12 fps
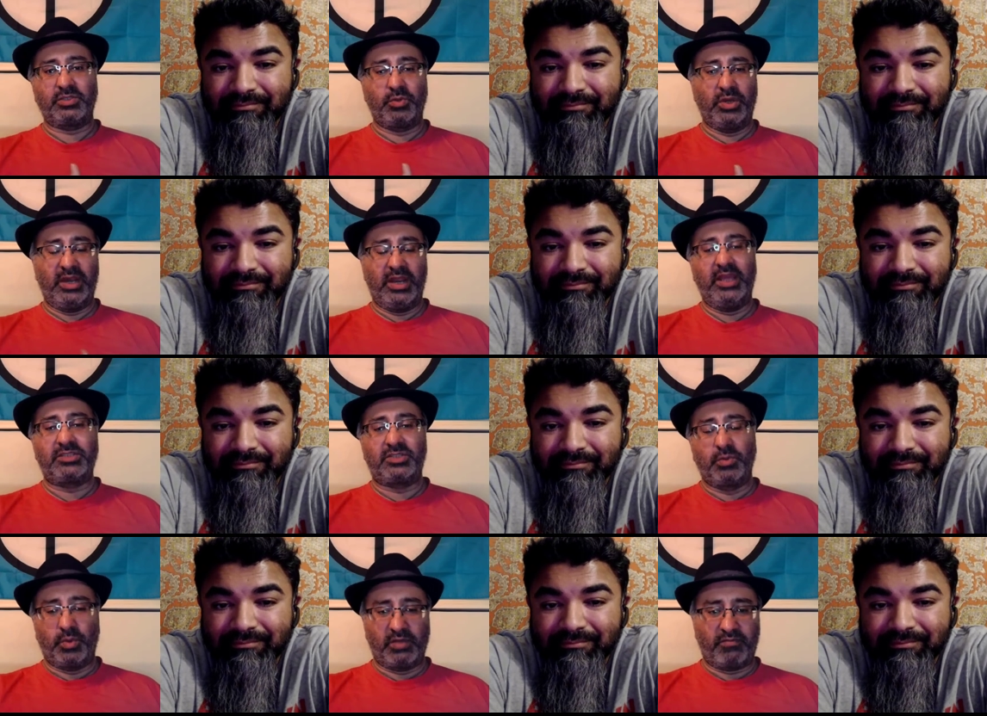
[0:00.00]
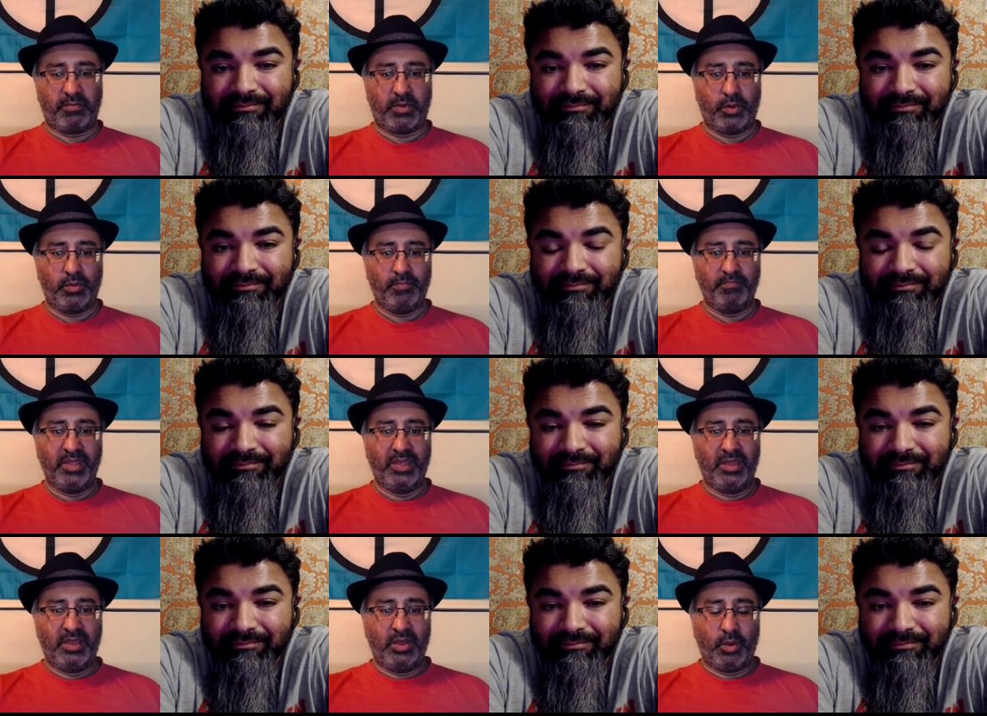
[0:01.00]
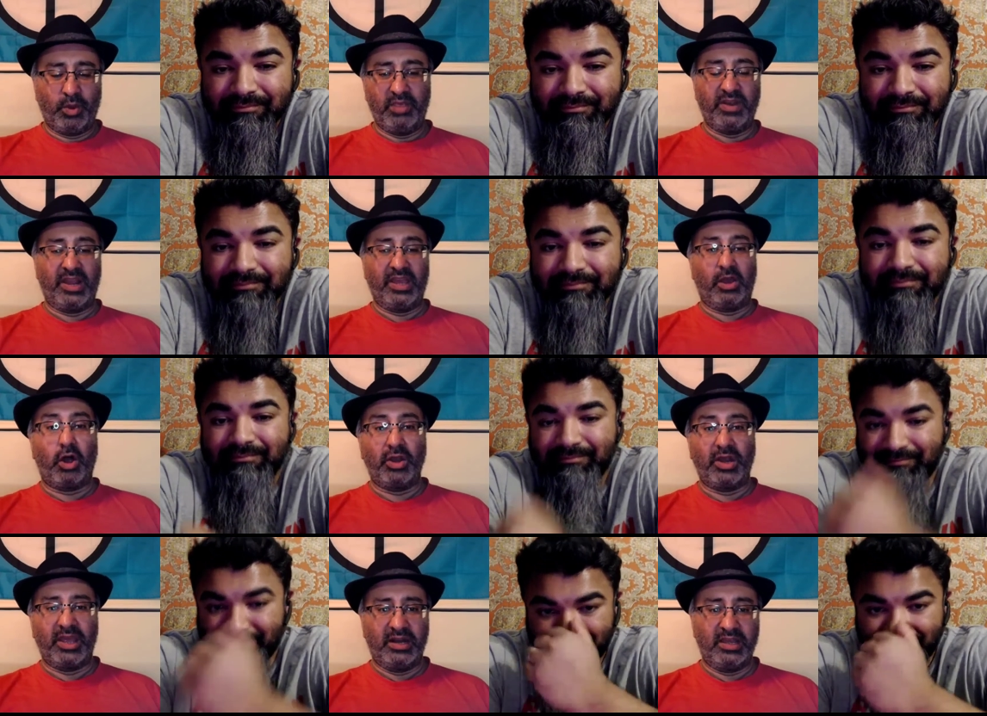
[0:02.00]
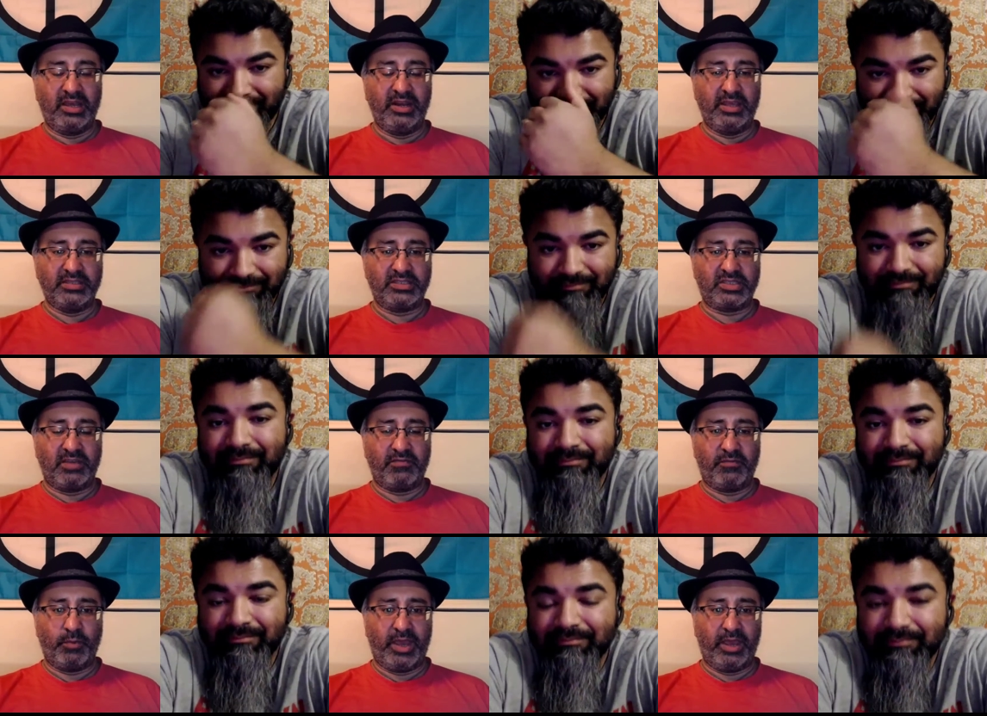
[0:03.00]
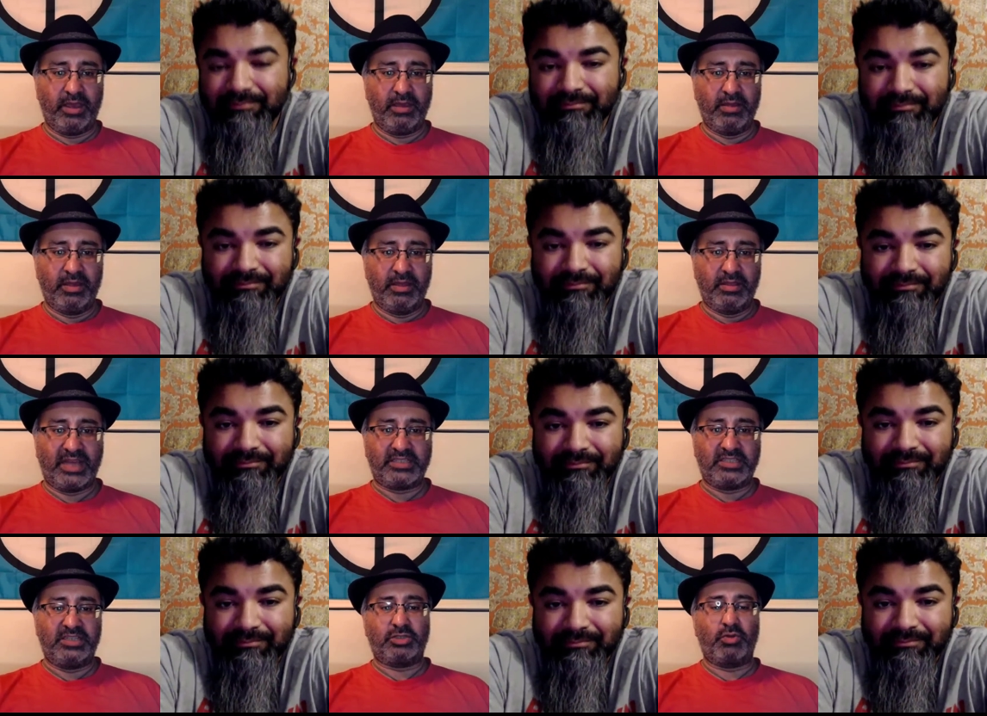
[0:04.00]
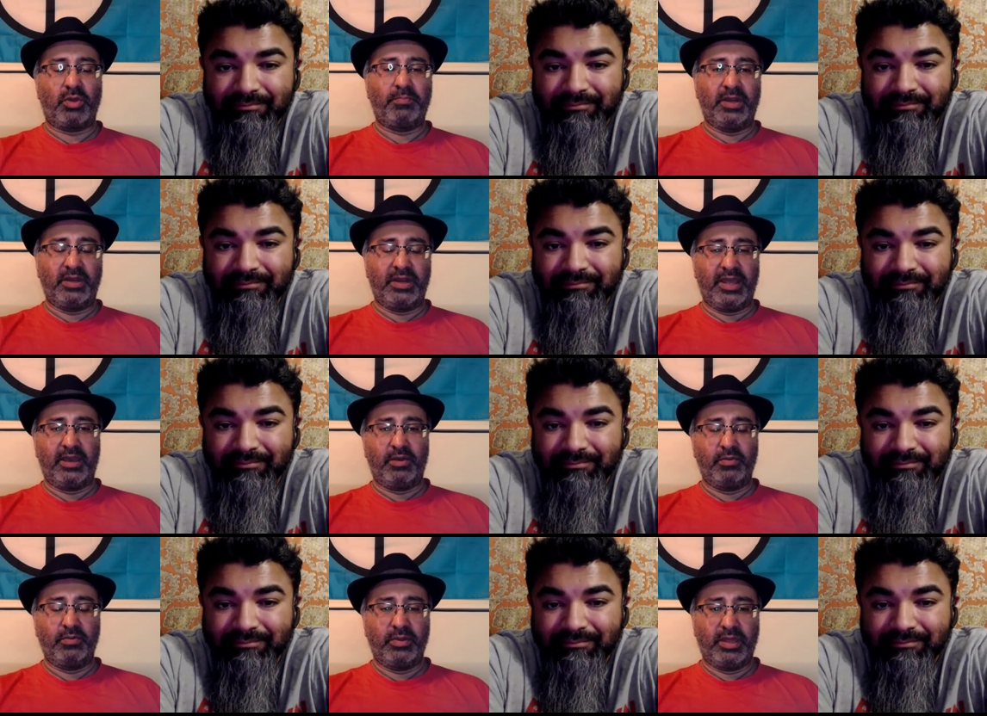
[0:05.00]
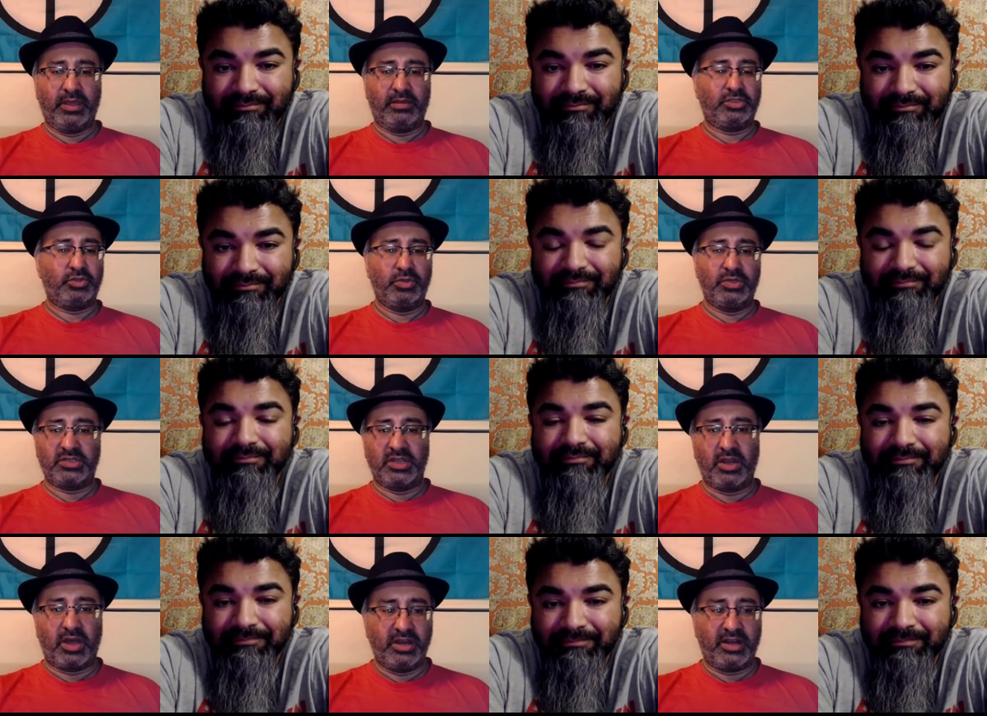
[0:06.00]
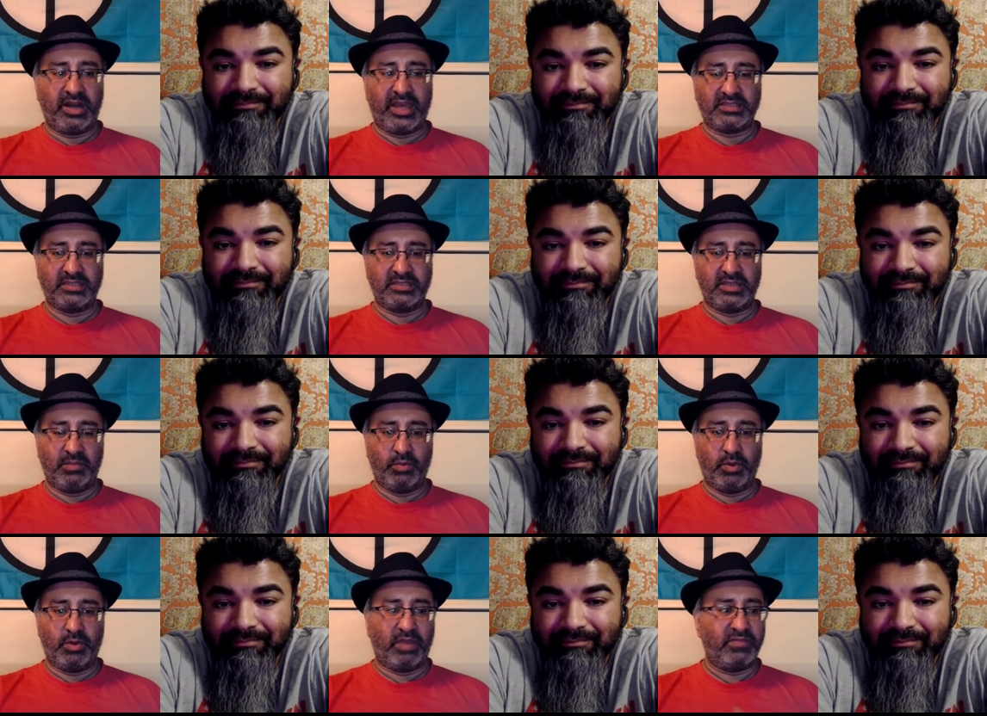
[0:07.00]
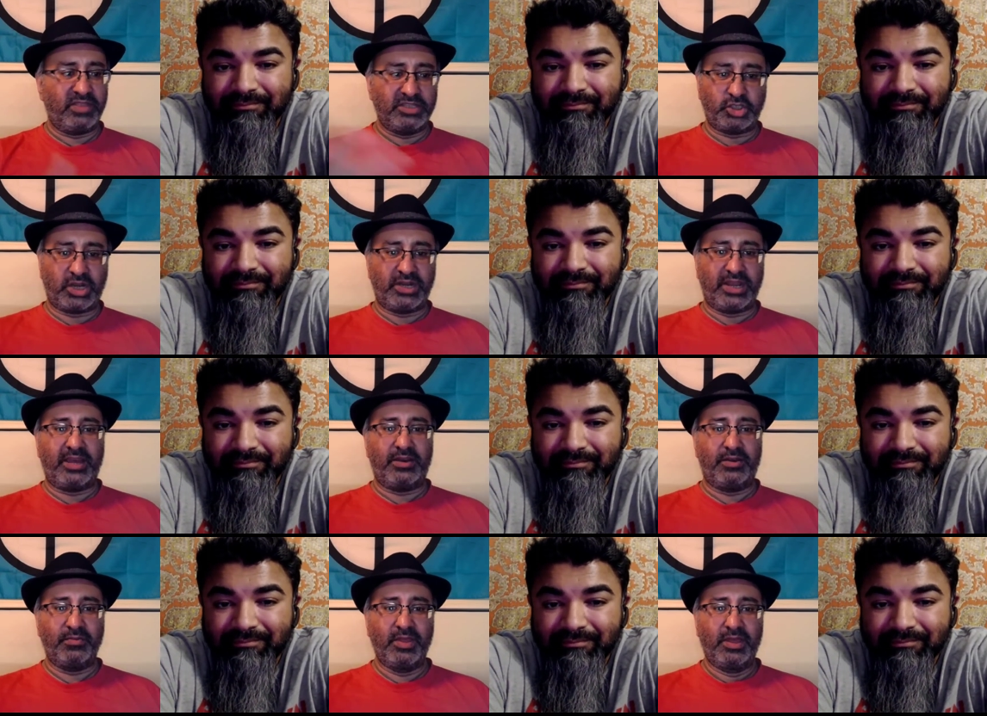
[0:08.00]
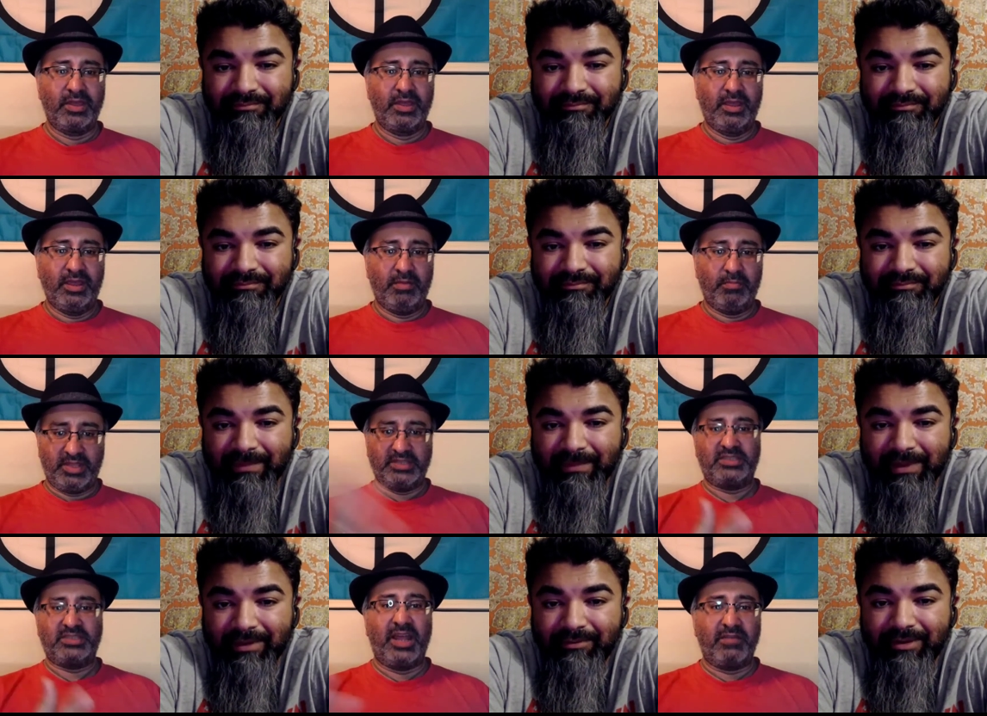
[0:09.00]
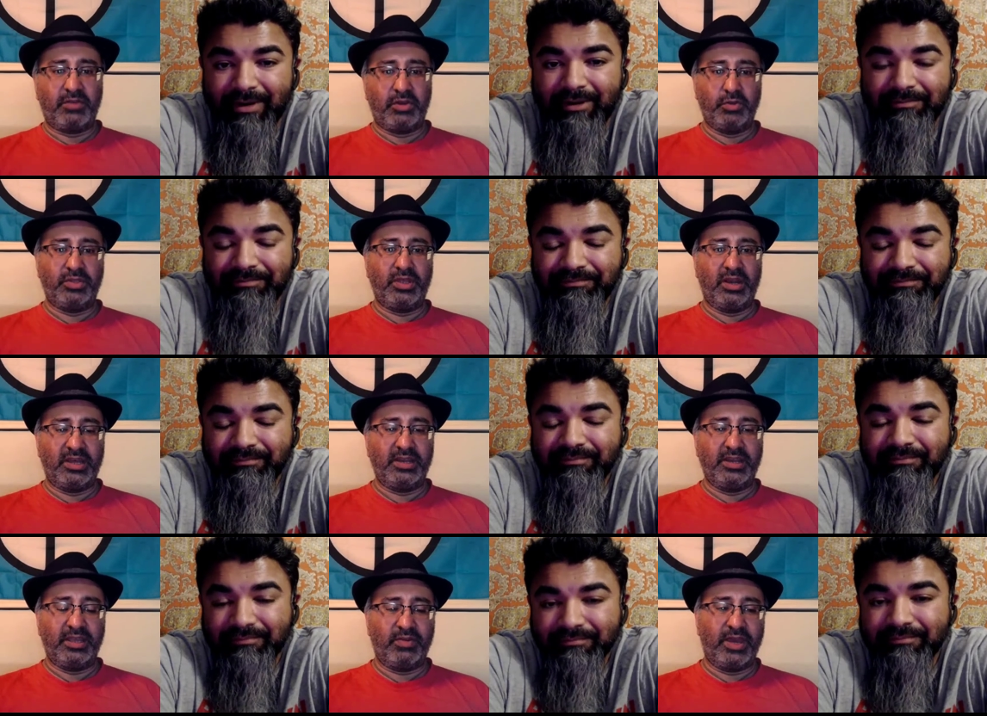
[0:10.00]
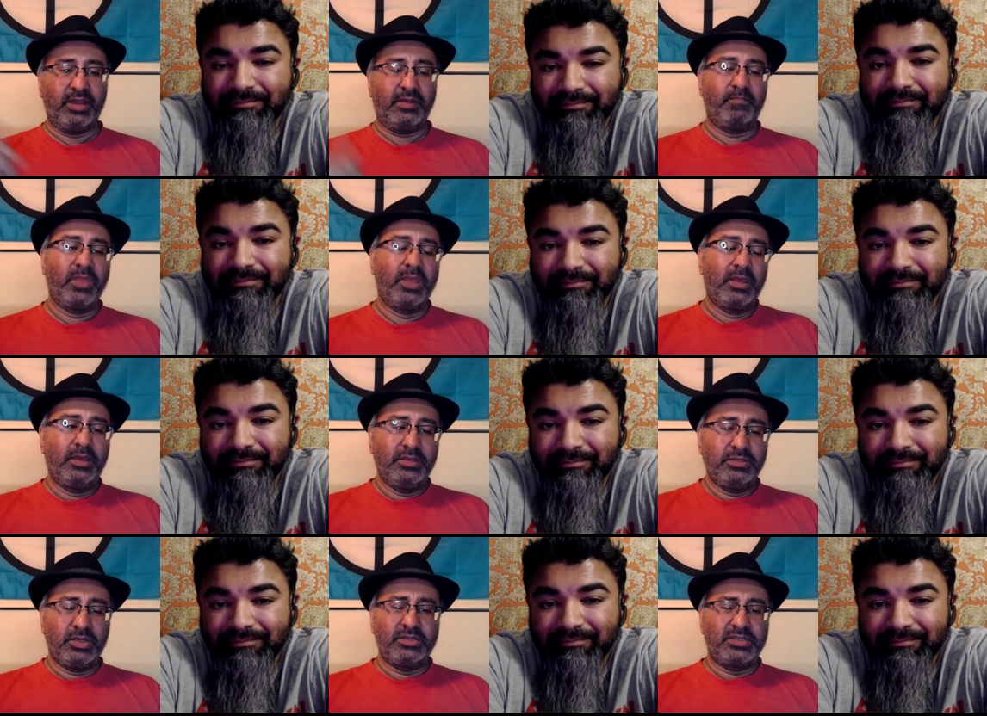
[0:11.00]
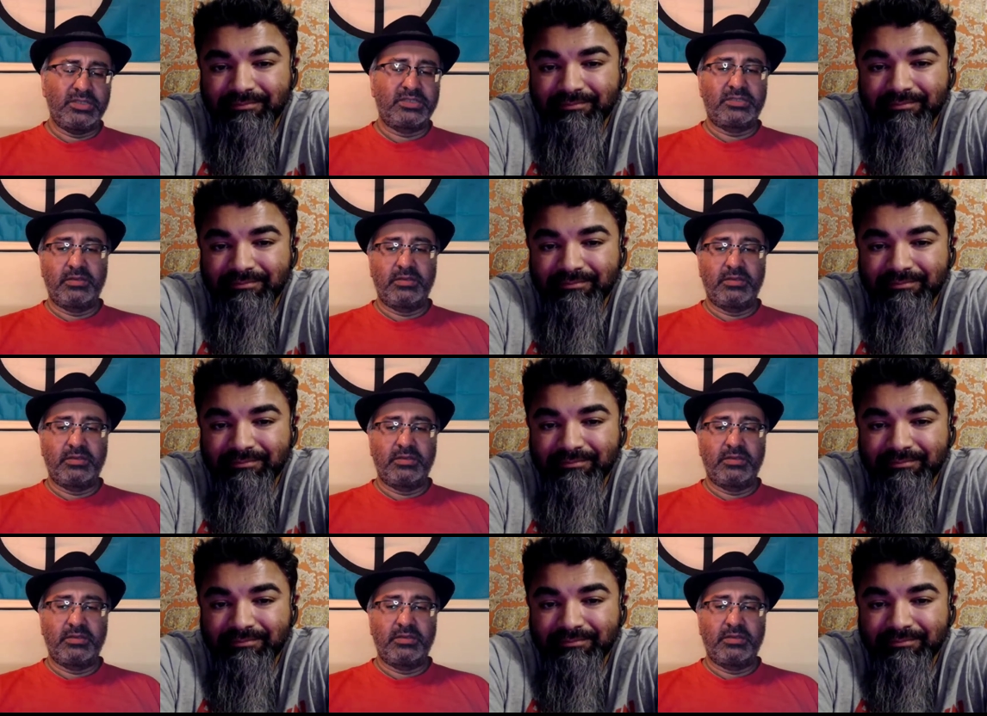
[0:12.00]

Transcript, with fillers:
Speaker 1: else who needs to work from home or even like online learning and stuff where, that's disrupted now. Like mm-hmm. students are not in classes anymore. Everything's shut down, but they still have to do their learning, right? So it's